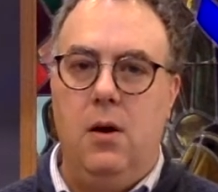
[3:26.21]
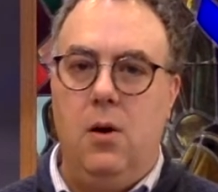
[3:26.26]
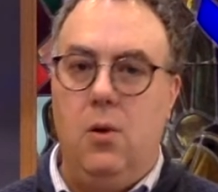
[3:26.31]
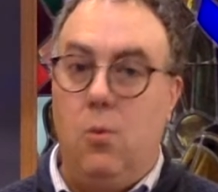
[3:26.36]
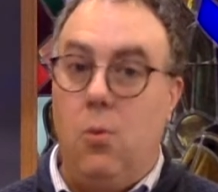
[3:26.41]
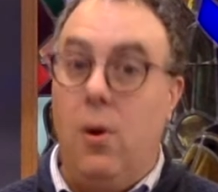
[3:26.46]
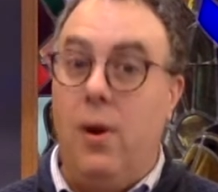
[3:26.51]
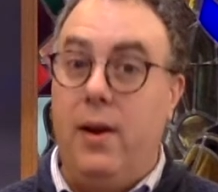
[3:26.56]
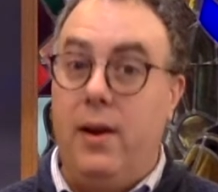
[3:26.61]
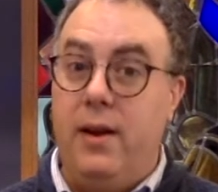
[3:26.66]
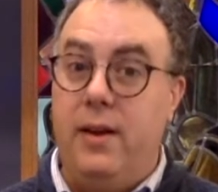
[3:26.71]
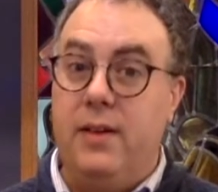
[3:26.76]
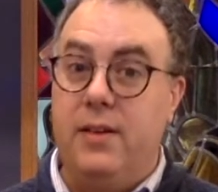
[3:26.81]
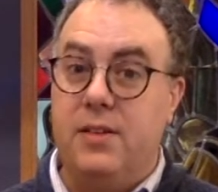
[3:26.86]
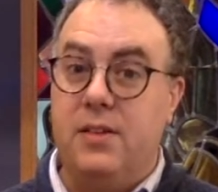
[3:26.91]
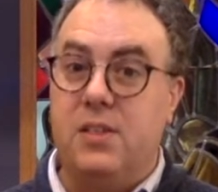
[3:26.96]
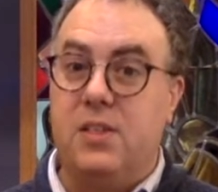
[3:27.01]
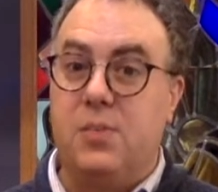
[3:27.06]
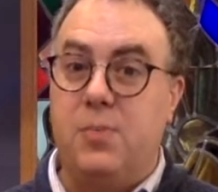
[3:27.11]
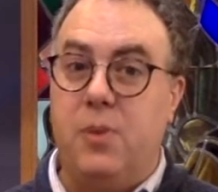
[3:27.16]
What
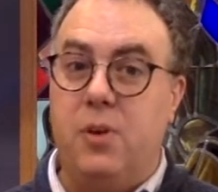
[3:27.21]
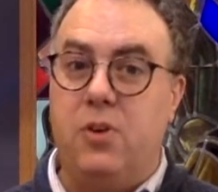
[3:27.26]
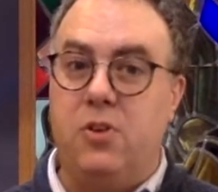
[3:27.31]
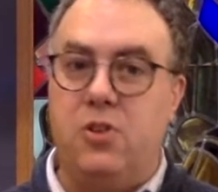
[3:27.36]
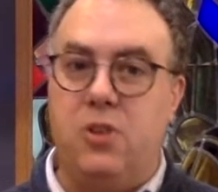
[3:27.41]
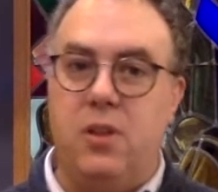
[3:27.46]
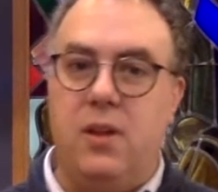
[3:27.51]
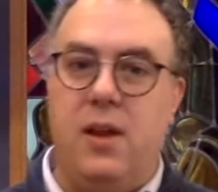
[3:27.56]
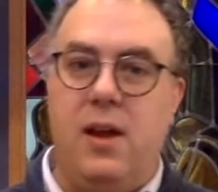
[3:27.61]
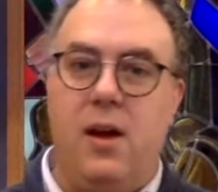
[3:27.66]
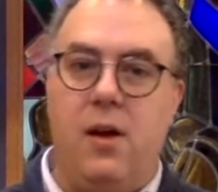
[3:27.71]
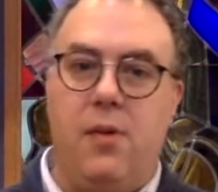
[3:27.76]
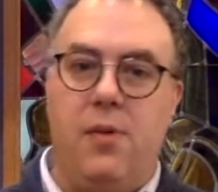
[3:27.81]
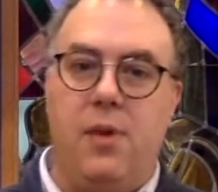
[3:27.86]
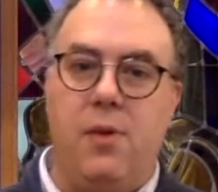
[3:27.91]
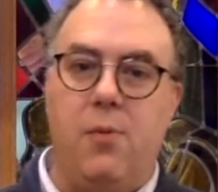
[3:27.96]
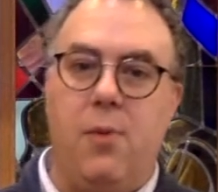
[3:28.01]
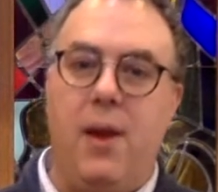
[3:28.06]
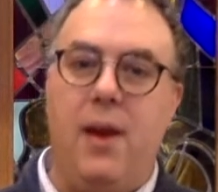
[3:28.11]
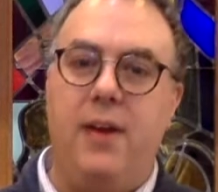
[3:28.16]
is a spiritually
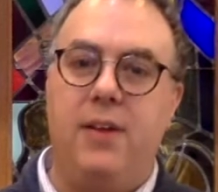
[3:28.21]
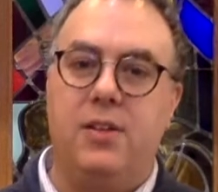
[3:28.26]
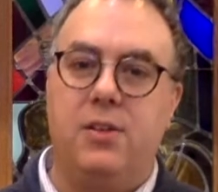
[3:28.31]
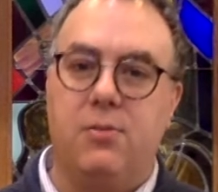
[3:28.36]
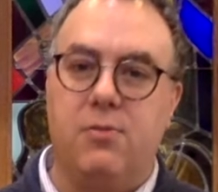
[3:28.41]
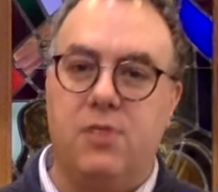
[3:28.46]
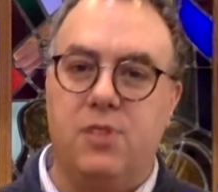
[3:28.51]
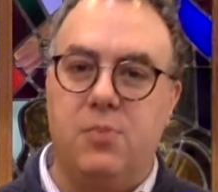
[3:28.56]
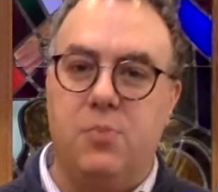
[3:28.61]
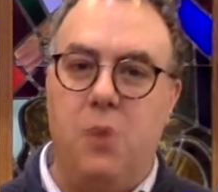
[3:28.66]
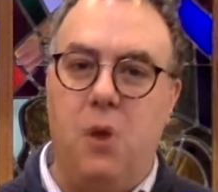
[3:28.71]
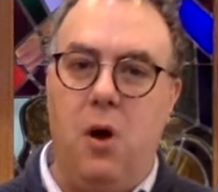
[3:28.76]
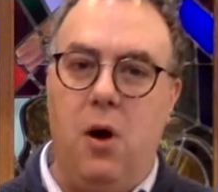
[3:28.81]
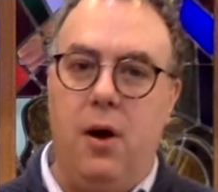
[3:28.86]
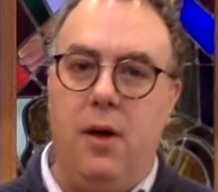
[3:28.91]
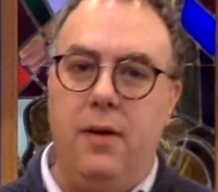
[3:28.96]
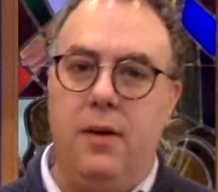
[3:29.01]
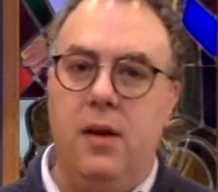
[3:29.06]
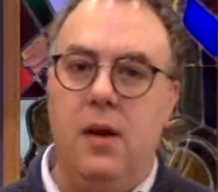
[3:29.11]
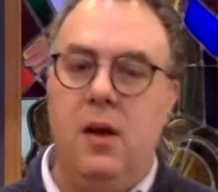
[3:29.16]
healthy way to
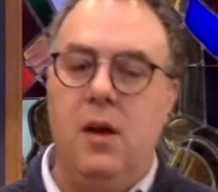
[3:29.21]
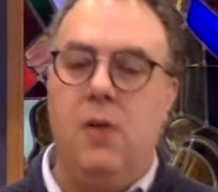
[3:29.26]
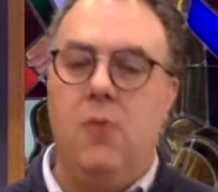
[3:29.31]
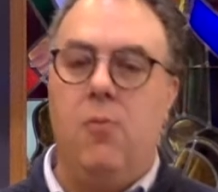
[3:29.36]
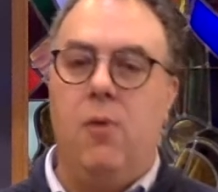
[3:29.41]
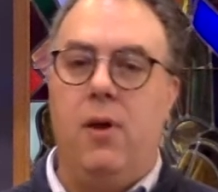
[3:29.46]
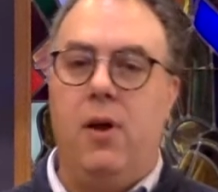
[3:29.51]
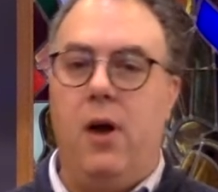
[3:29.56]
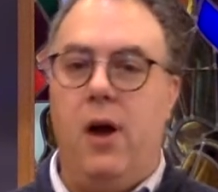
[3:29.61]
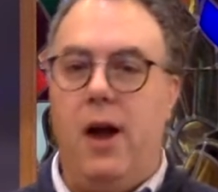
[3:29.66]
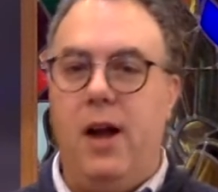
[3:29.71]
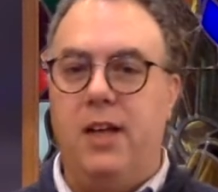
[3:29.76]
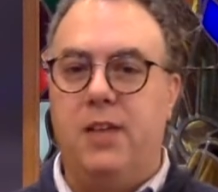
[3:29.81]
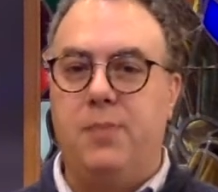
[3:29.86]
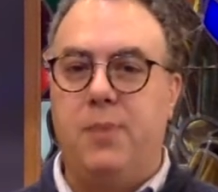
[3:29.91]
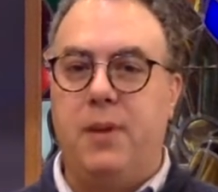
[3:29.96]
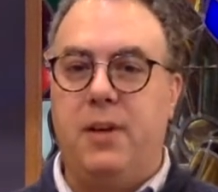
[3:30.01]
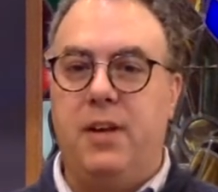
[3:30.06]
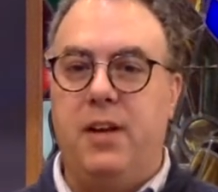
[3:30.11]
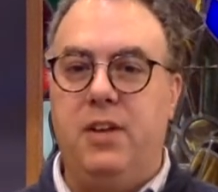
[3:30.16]
respond when our
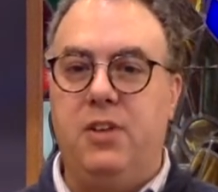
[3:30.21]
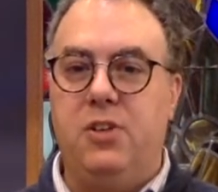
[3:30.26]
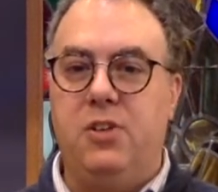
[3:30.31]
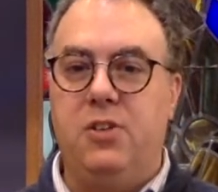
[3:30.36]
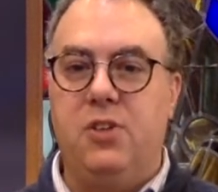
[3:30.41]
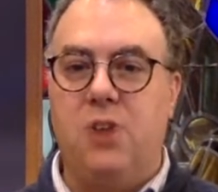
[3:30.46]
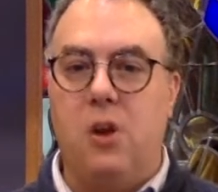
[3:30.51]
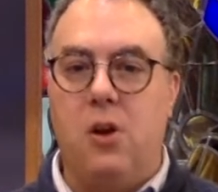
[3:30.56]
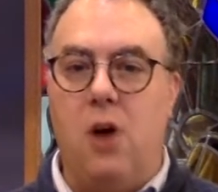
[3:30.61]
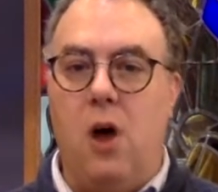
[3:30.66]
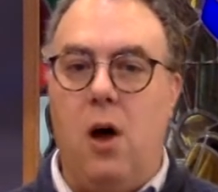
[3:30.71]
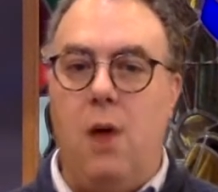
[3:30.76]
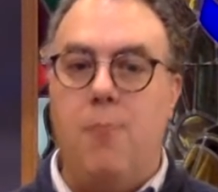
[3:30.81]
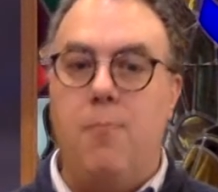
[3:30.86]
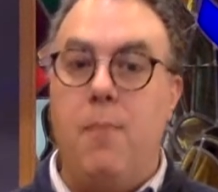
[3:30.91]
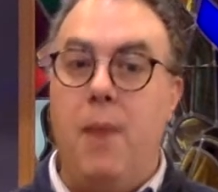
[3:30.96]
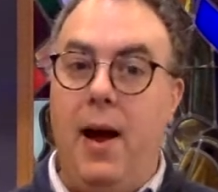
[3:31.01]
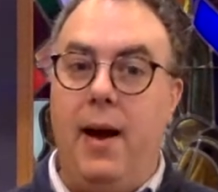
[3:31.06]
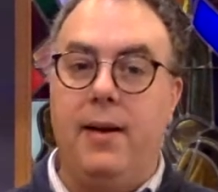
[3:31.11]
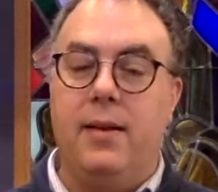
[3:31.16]
expectations are not
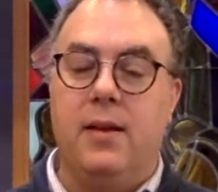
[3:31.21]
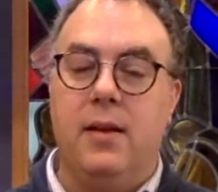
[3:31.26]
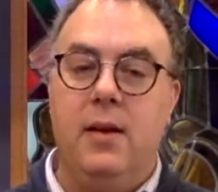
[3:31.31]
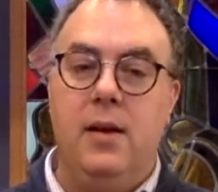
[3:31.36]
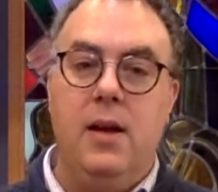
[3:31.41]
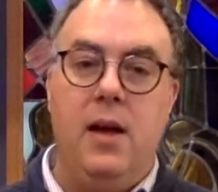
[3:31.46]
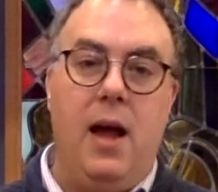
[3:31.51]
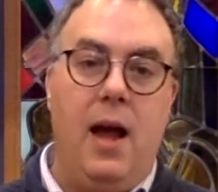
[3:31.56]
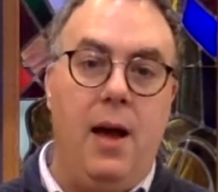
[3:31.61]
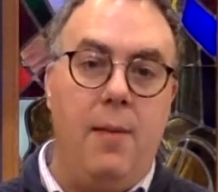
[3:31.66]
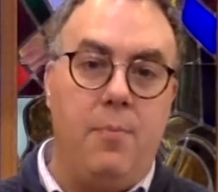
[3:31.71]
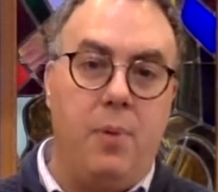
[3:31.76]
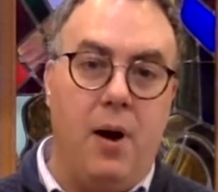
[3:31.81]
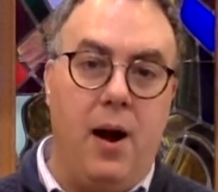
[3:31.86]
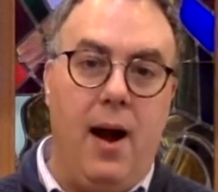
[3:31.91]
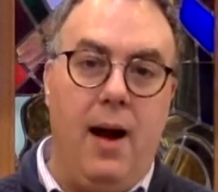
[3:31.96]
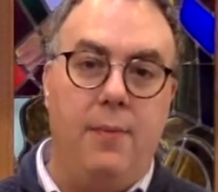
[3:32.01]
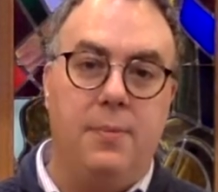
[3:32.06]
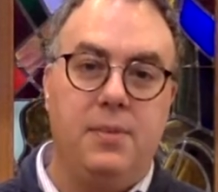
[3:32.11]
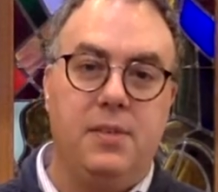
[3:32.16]
met and
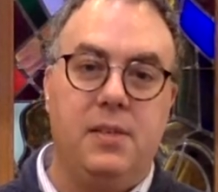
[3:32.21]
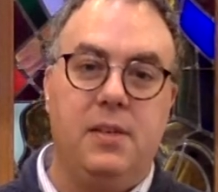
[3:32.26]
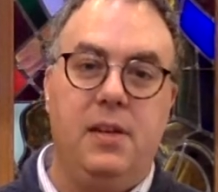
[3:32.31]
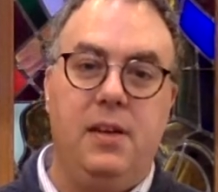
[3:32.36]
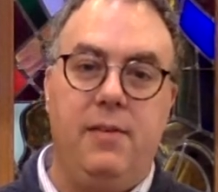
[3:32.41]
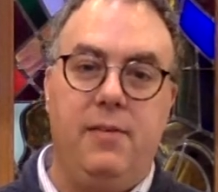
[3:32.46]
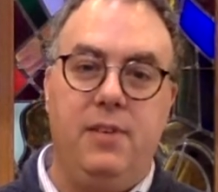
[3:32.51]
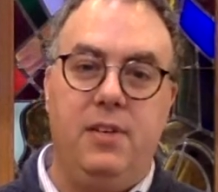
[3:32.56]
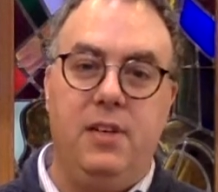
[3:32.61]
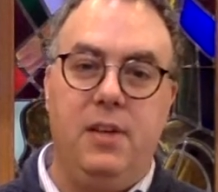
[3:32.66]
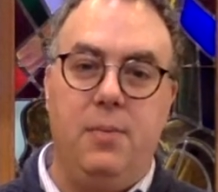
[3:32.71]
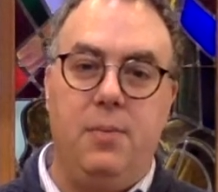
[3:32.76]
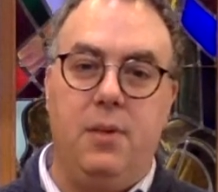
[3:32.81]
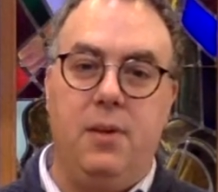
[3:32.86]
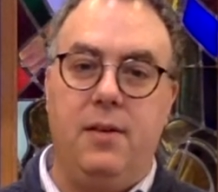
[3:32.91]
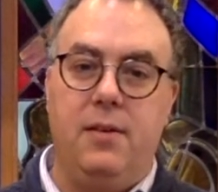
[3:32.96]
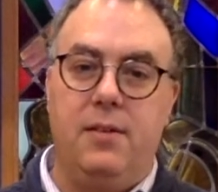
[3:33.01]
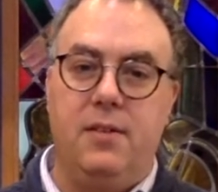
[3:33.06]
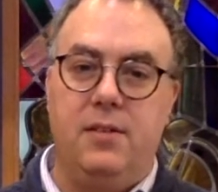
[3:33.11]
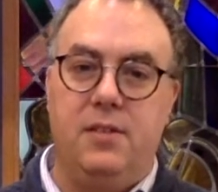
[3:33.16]
perhaps even deeply
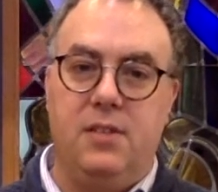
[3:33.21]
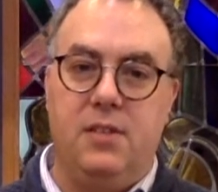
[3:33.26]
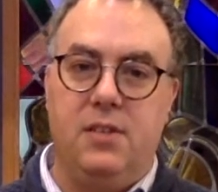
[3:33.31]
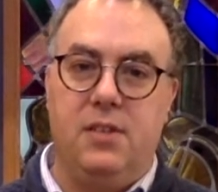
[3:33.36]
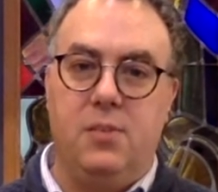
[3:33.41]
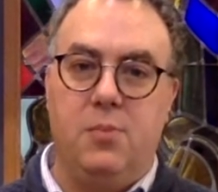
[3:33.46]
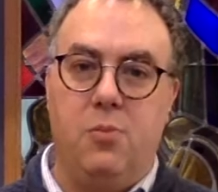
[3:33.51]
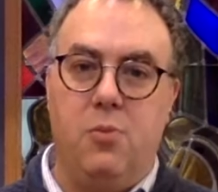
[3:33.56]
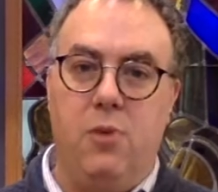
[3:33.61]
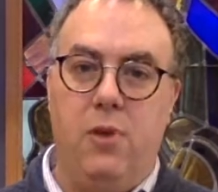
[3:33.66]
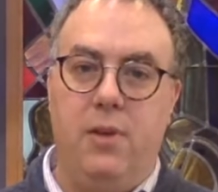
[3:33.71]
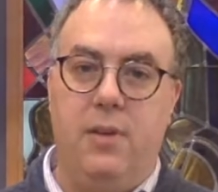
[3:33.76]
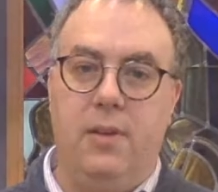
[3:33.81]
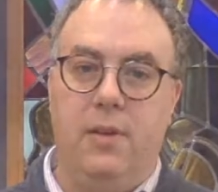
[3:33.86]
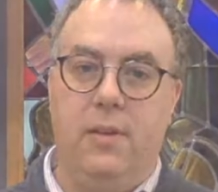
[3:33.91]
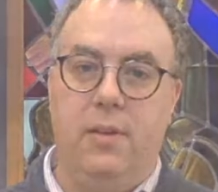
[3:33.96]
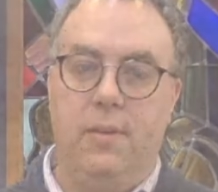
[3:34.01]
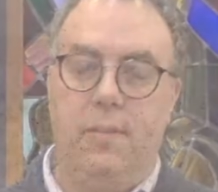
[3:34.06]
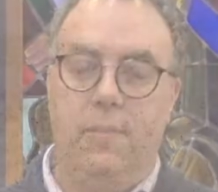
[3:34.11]
disappointed?